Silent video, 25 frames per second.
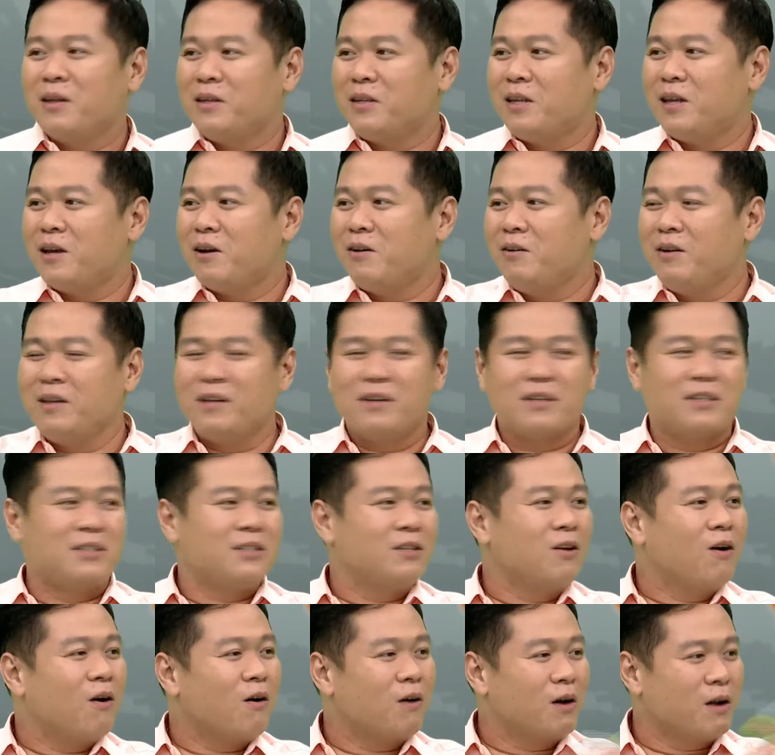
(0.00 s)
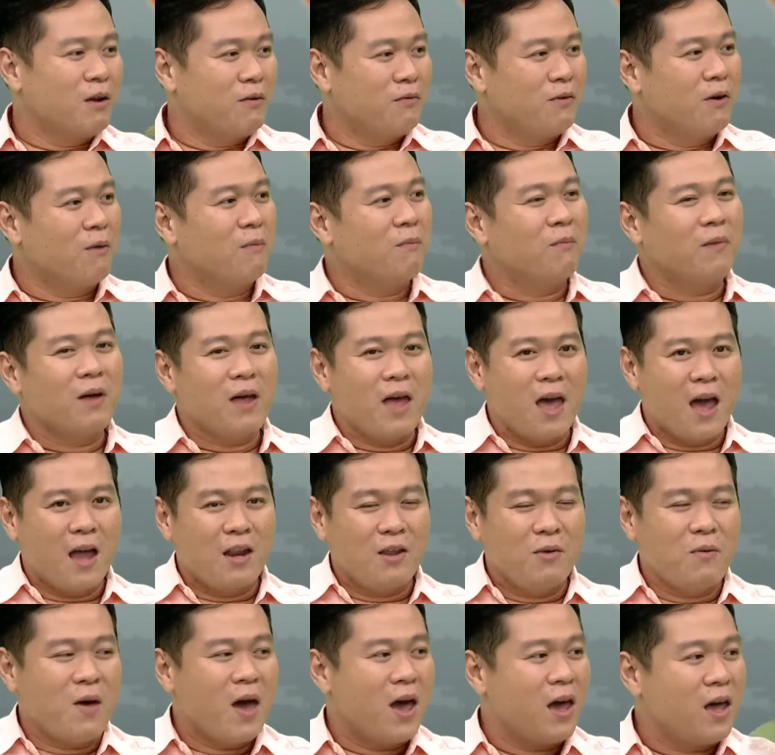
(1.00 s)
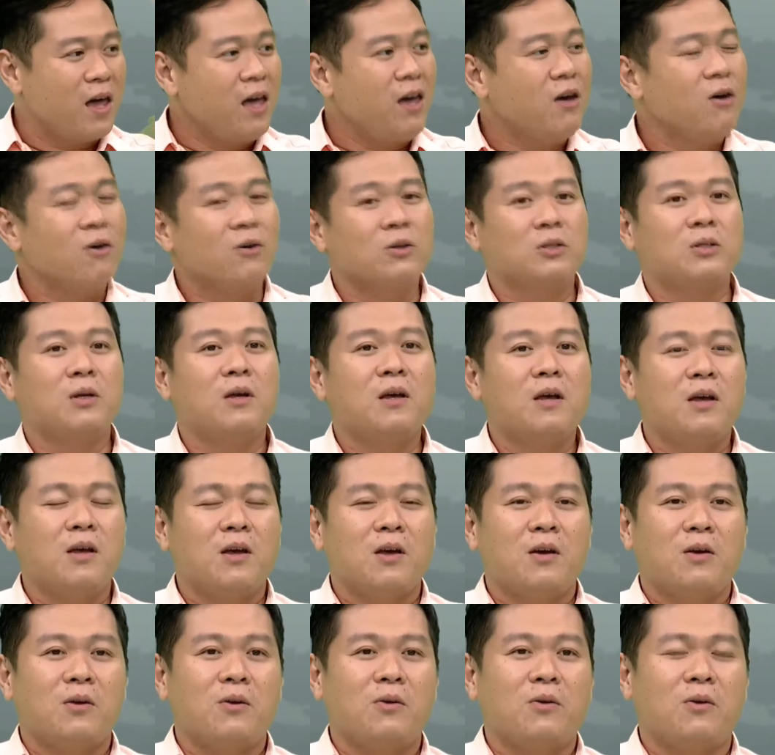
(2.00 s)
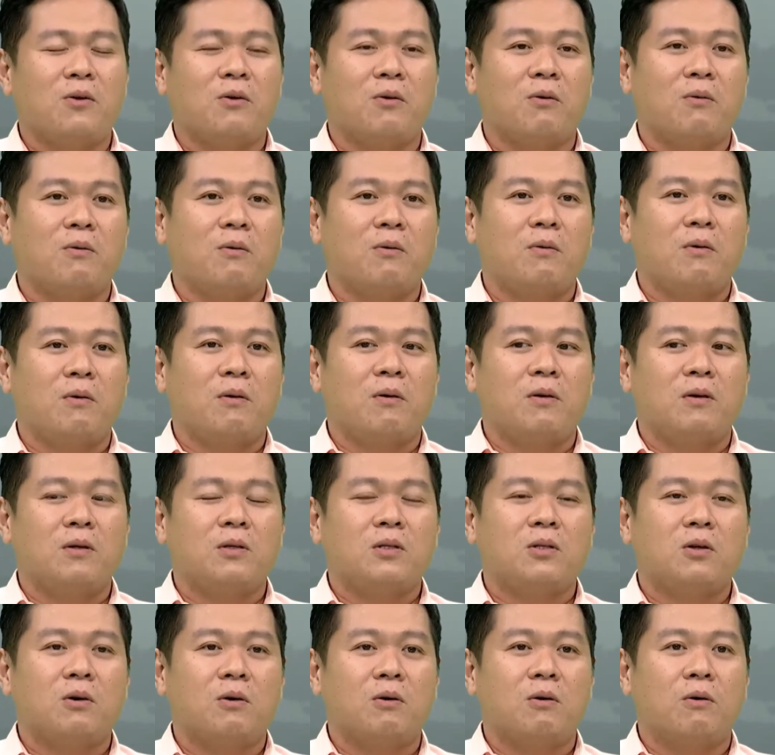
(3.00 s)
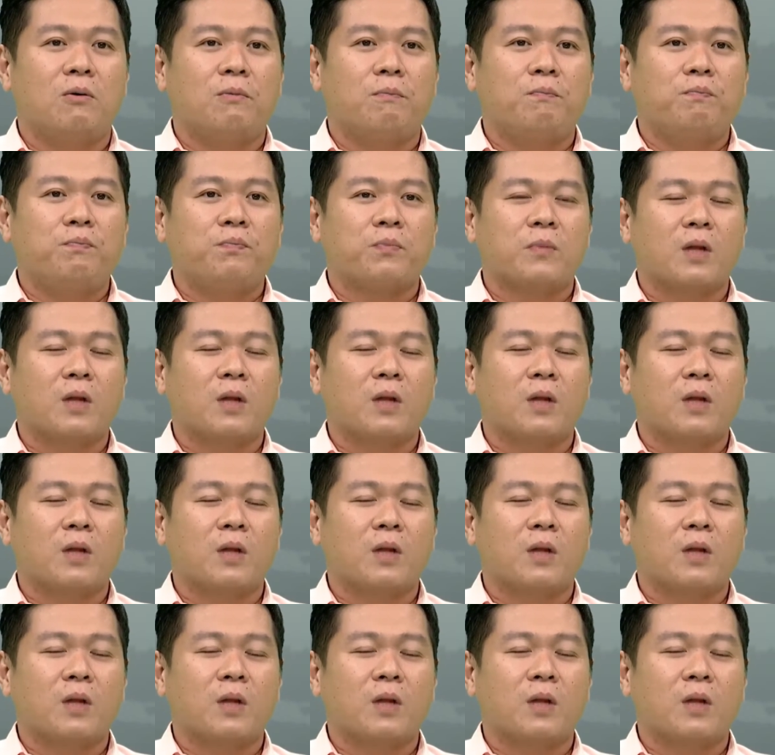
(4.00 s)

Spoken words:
telling a story from anywhere else, you know. So,